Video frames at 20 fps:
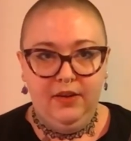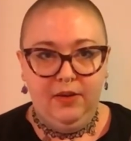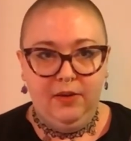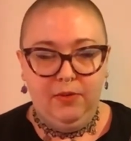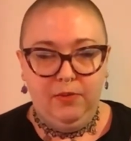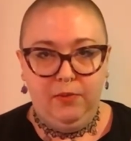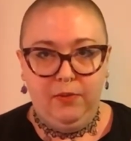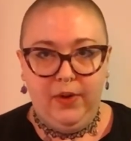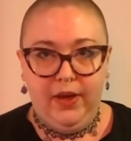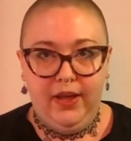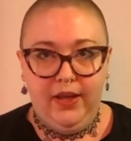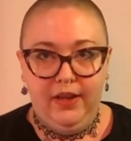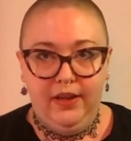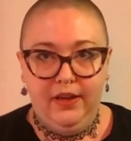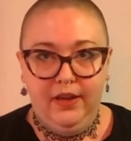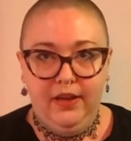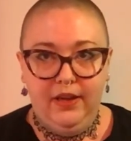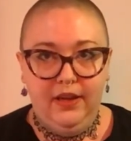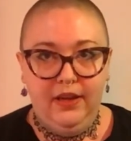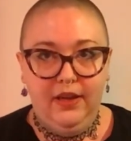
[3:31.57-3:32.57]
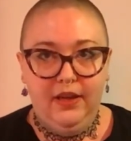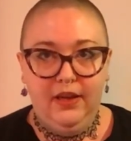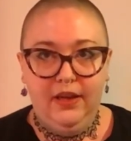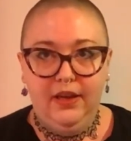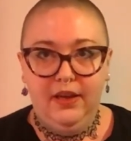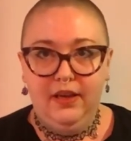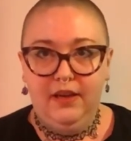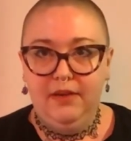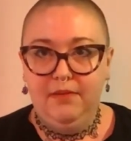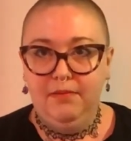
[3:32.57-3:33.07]
when
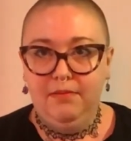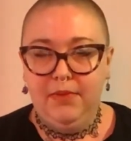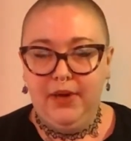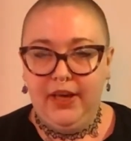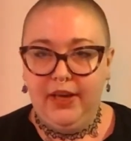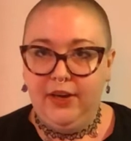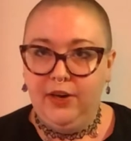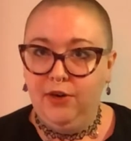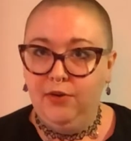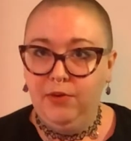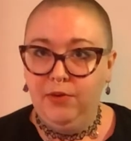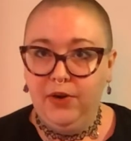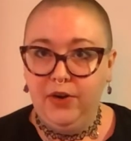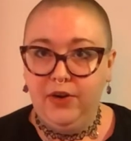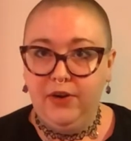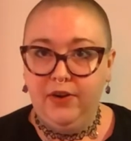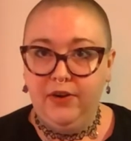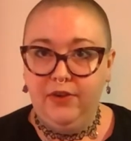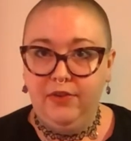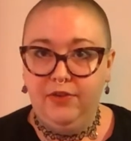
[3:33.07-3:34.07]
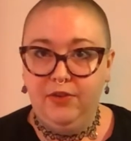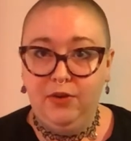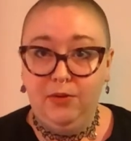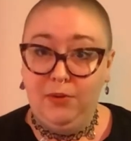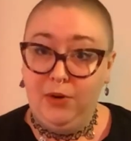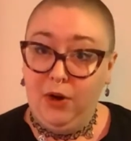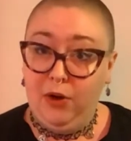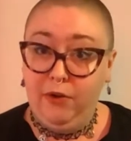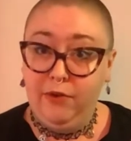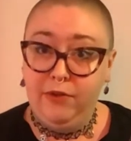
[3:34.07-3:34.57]
my coworkers who
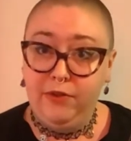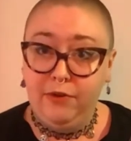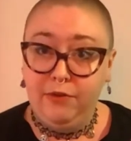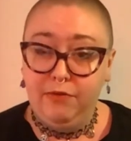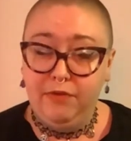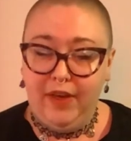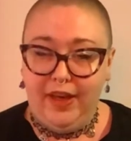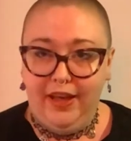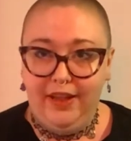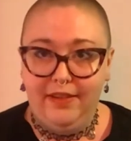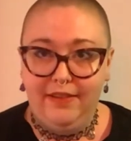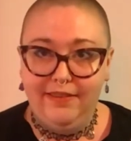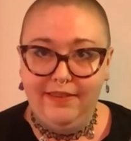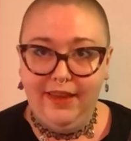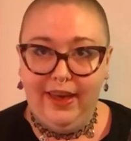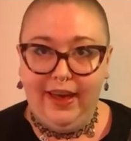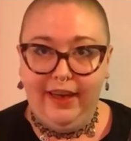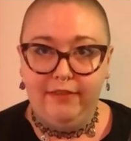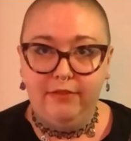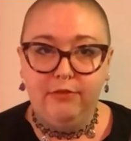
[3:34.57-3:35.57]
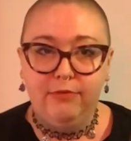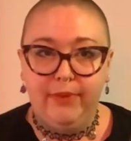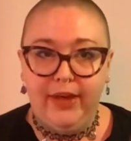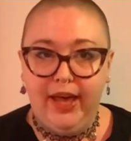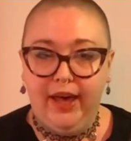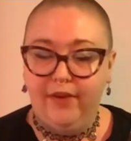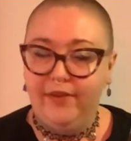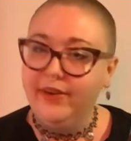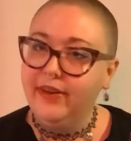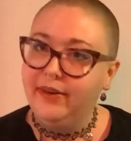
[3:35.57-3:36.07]
were also fans asked me
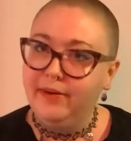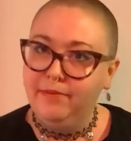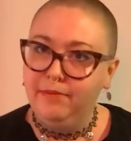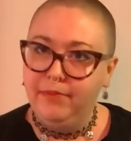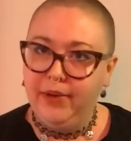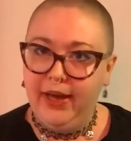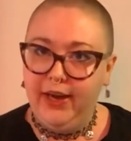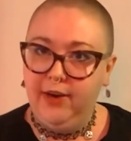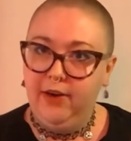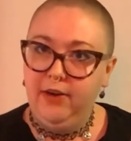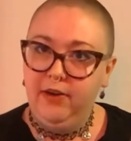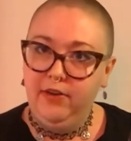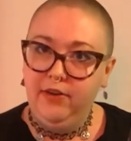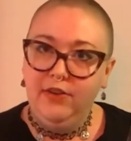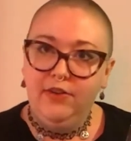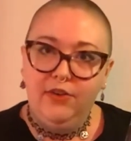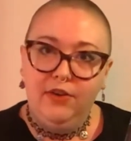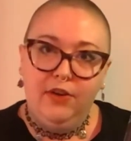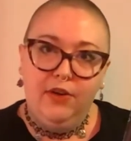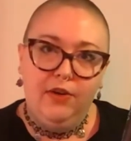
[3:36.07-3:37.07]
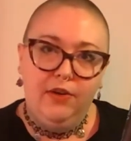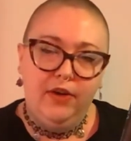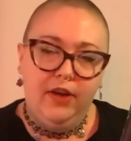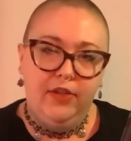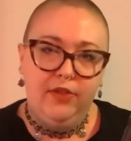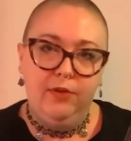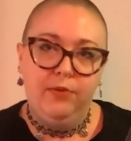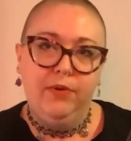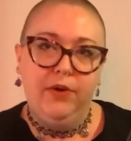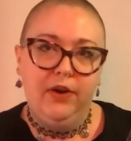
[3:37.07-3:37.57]
how it compared to her
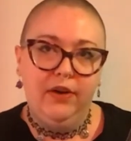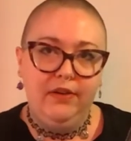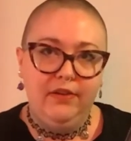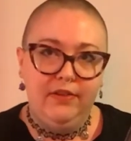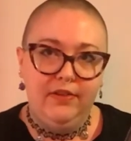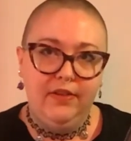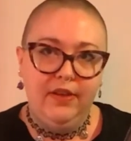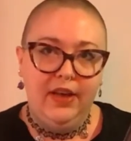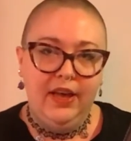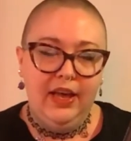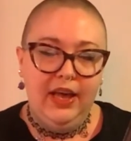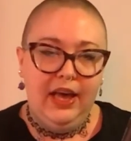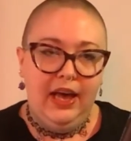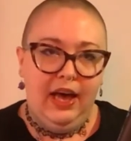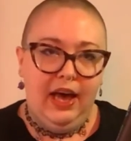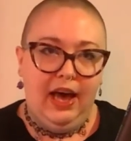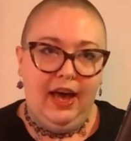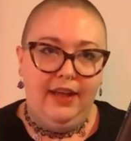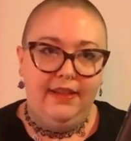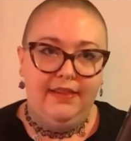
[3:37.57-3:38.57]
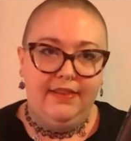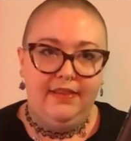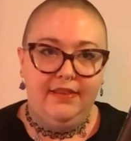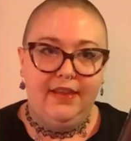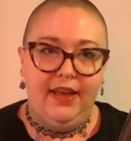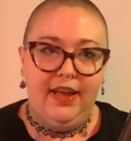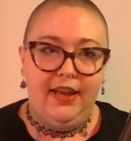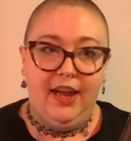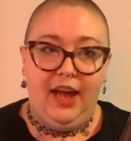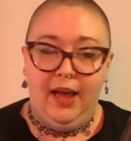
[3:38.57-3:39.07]
other works, I
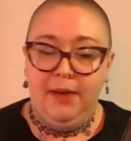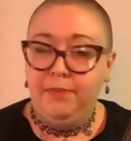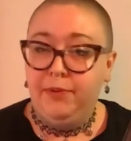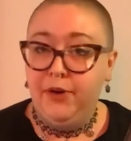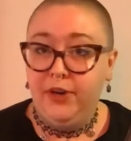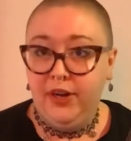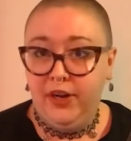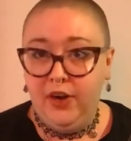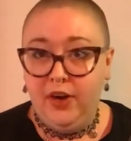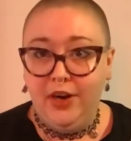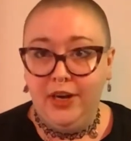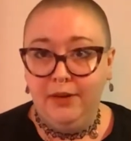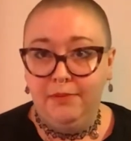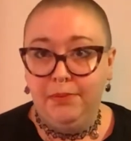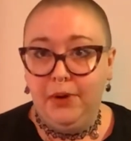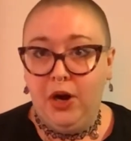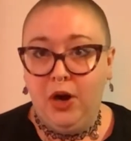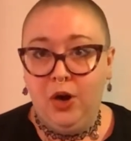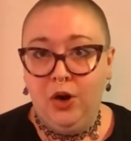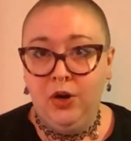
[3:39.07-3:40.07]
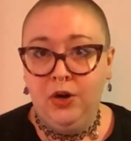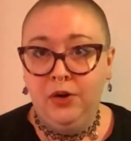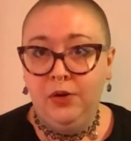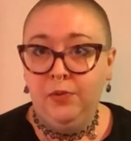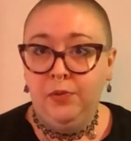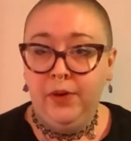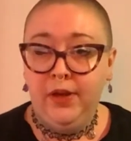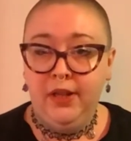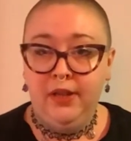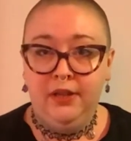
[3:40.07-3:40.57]
said I put it on par
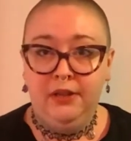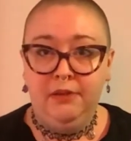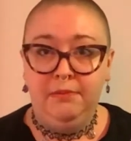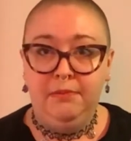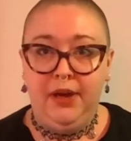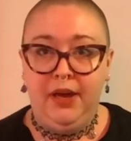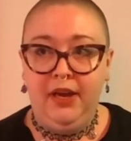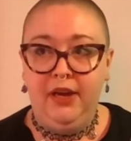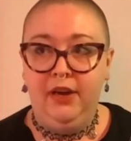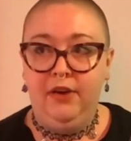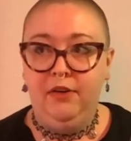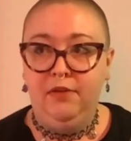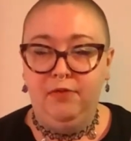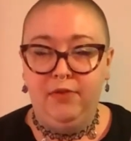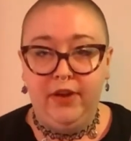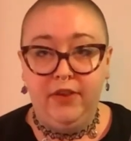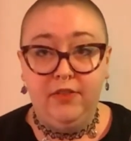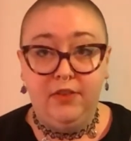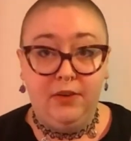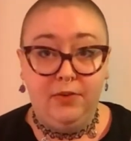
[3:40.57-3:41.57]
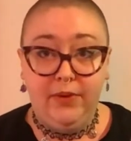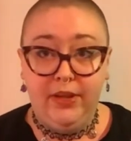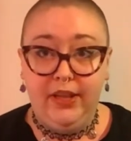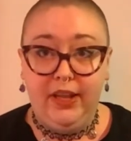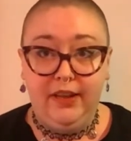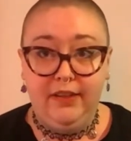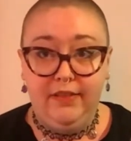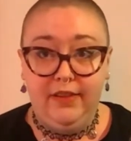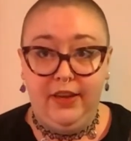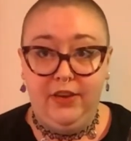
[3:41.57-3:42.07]
with My Year of Rest and
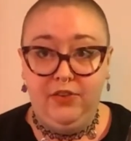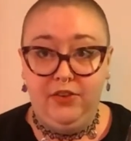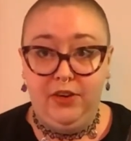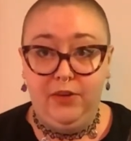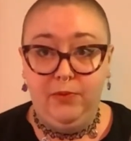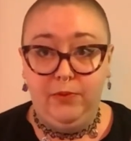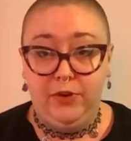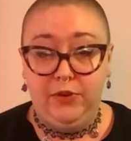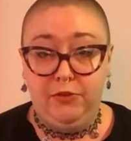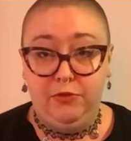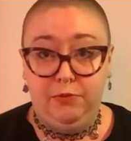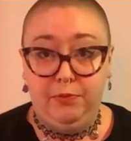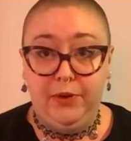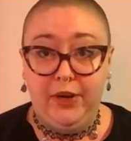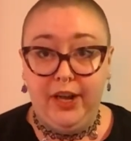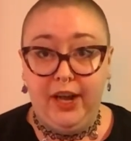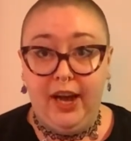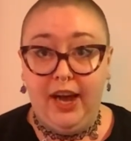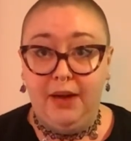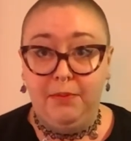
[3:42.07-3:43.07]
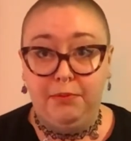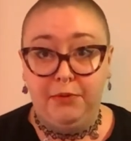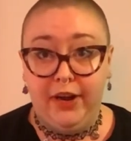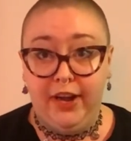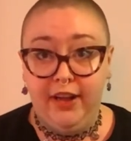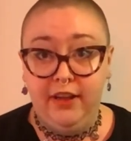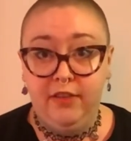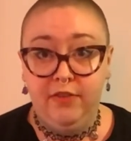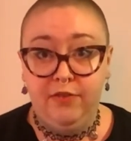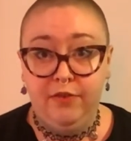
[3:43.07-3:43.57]
Relaxation, which was pretty high
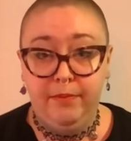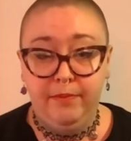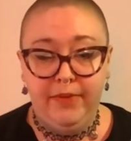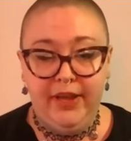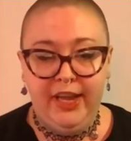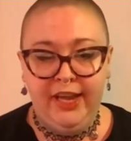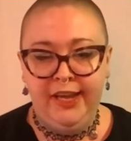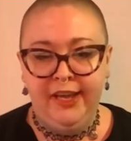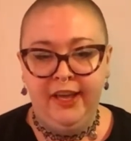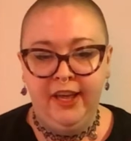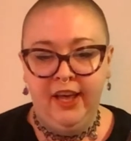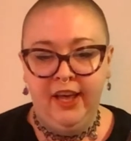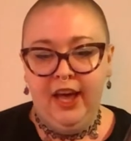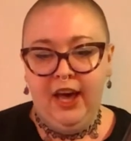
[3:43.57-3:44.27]
praise from me.